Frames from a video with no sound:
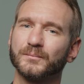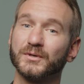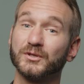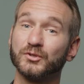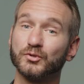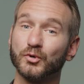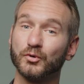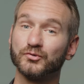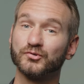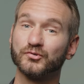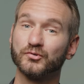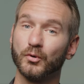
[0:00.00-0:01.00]
but your
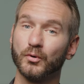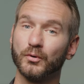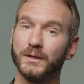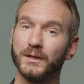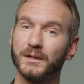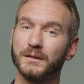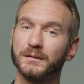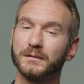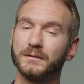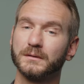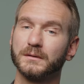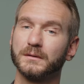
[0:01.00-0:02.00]
story
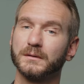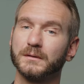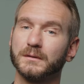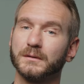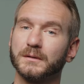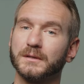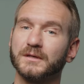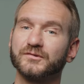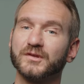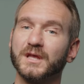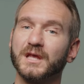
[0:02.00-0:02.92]
is